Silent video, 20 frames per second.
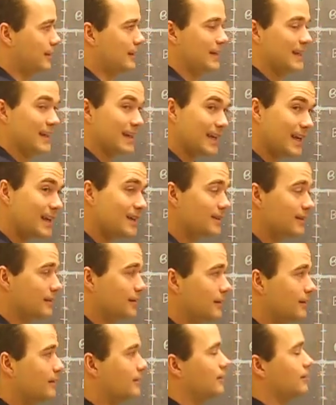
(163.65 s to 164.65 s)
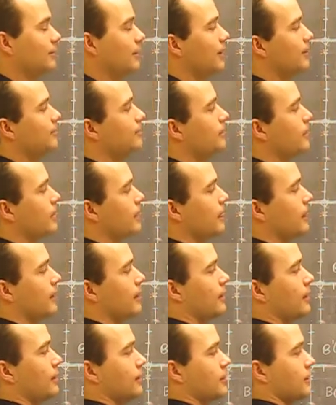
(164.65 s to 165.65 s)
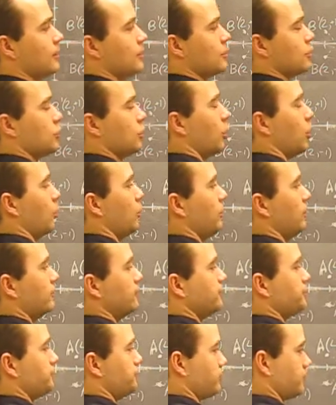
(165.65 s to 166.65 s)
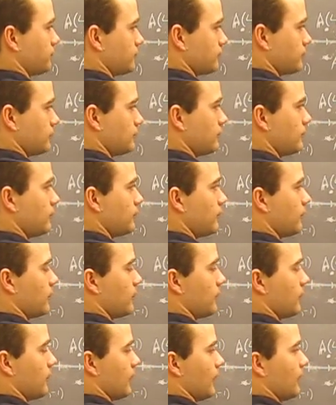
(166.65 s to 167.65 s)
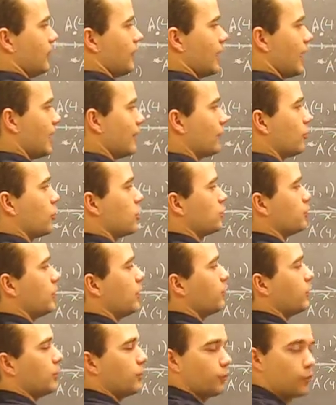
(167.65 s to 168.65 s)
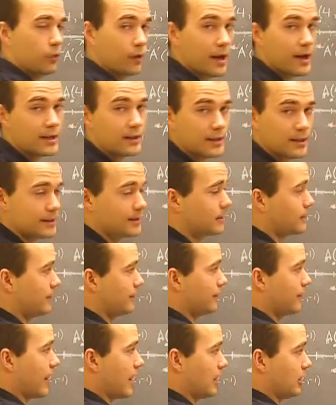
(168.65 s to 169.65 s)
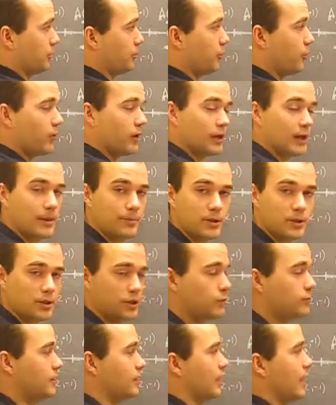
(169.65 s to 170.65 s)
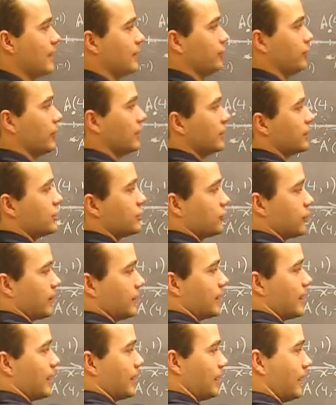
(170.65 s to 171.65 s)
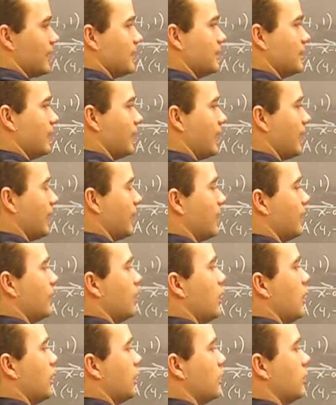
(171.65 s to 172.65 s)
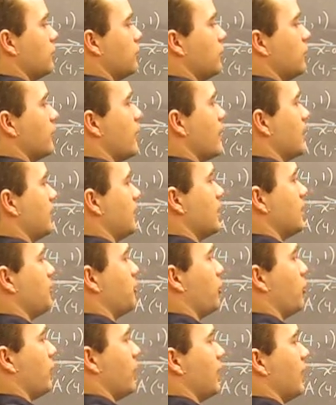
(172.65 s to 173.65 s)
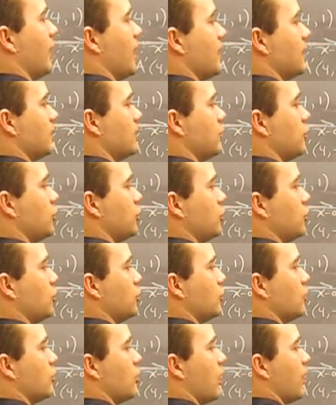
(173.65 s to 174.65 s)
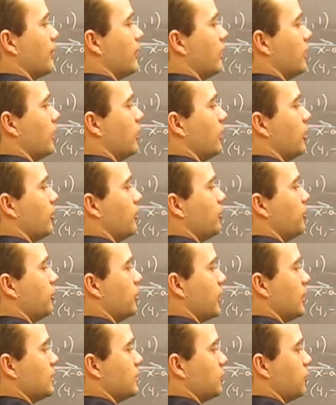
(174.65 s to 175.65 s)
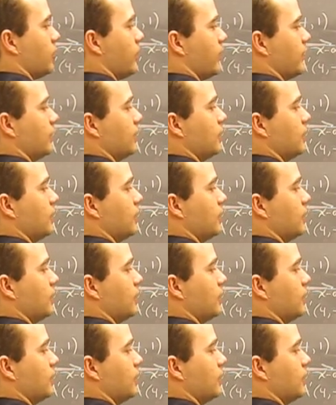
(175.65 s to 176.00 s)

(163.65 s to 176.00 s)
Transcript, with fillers: Negated, okay? So, and of course we wouldn't write this as a final point. I'm just using that to illustrate that it gets negated. You would write this point as 2 comma plus 1.